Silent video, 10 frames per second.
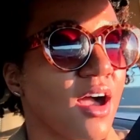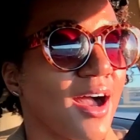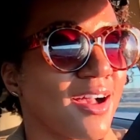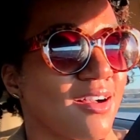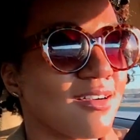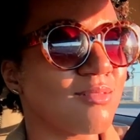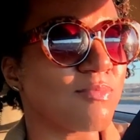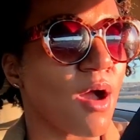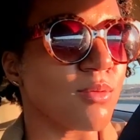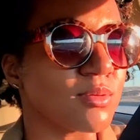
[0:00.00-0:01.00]
I'll
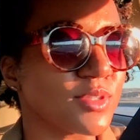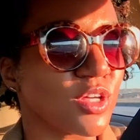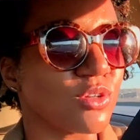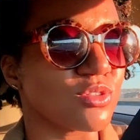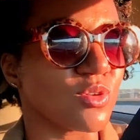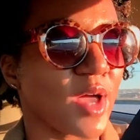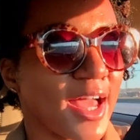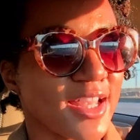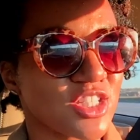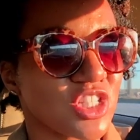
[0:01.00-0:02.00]
probably also
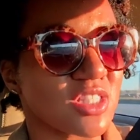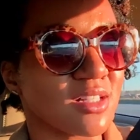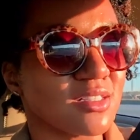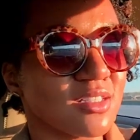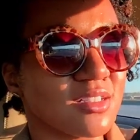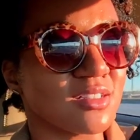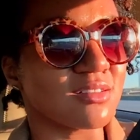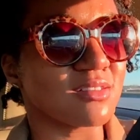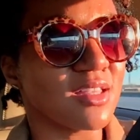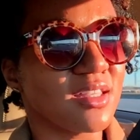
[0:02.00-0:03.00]
add just a
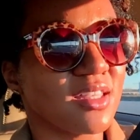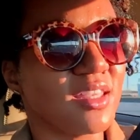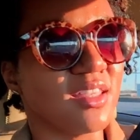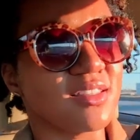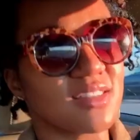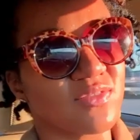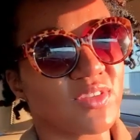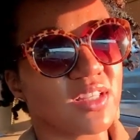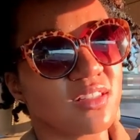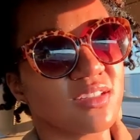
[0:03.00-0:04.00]
little hint of
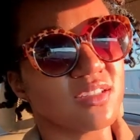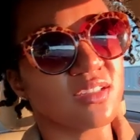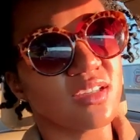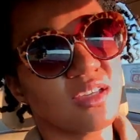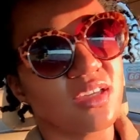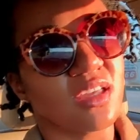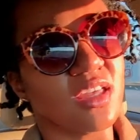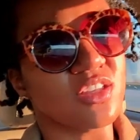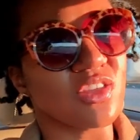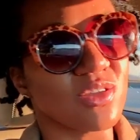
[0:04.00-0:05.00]
vanilla
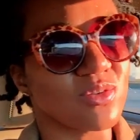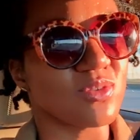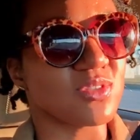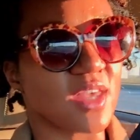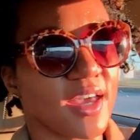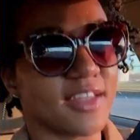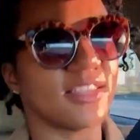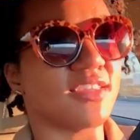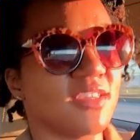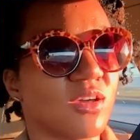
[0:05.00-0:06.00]
and use
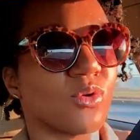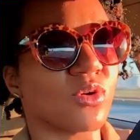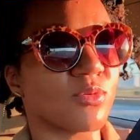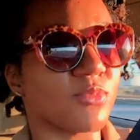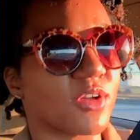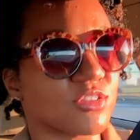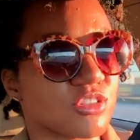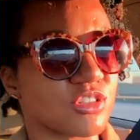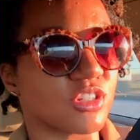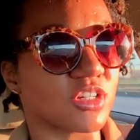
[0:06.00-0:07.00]
honey or brown
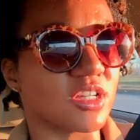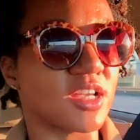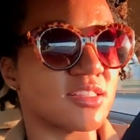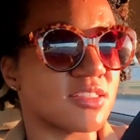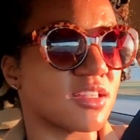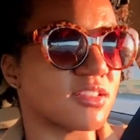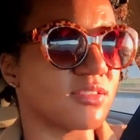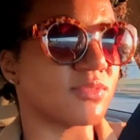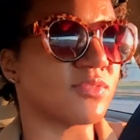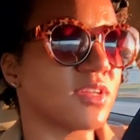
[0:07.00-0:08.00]
sugar instead
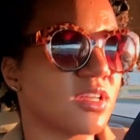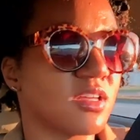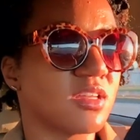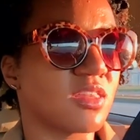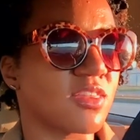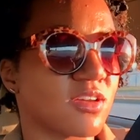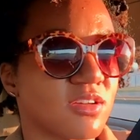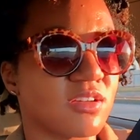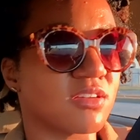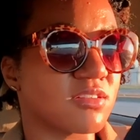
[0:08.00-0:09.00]
of
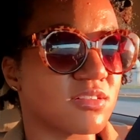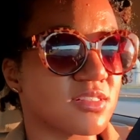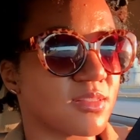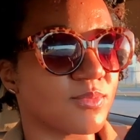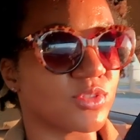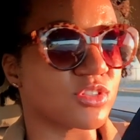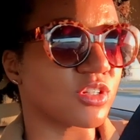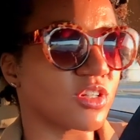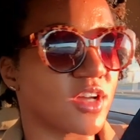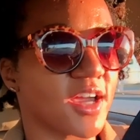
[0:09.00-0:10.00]
their simple
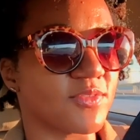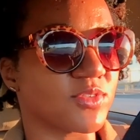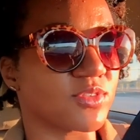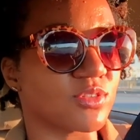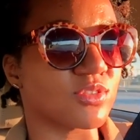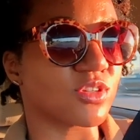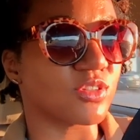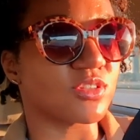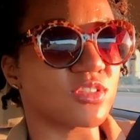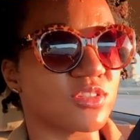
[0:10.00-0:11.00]
sugar high fructose corn